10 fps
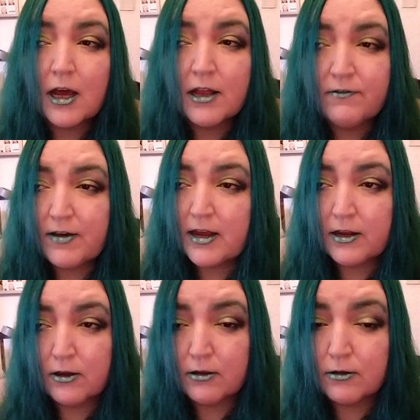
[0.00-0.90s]
very
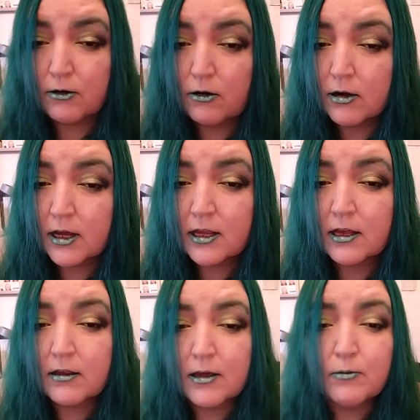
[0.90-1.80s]
good dog.
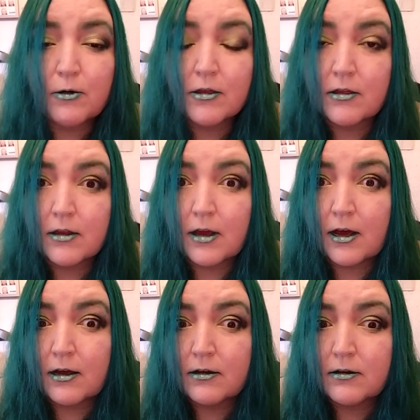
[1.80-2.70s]
He wasn't a